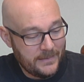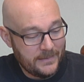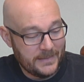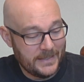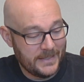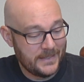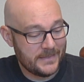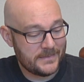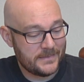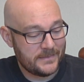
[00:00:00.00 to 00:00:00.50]

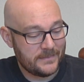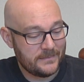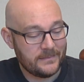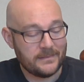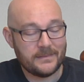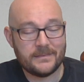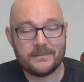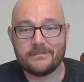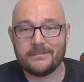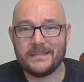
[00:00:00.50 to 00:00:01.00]
is
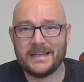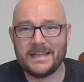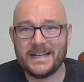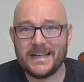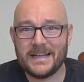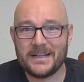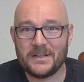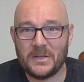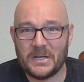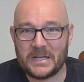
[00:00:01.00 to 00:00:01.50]
an
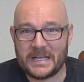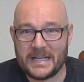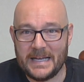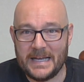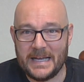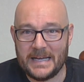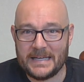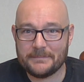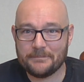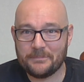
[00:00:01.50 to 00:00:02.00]
analog
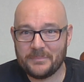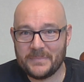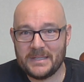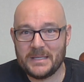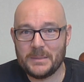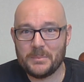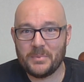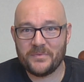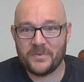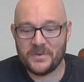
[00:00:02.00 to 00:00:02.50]
guy,
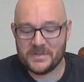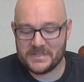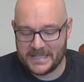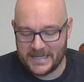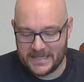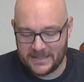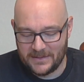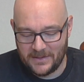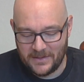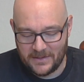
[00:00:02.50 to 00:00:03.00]
prefers
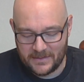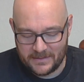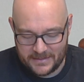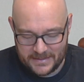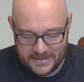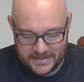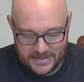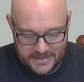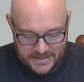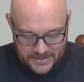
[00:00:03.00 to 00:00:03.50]
analog.
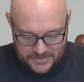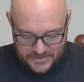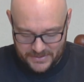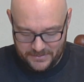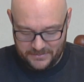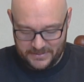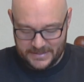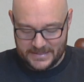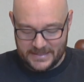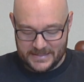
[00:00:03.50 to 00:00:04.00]
He
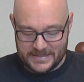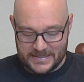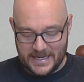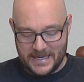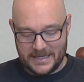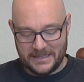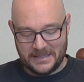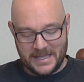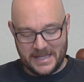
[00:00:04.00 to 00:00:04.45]
generally does not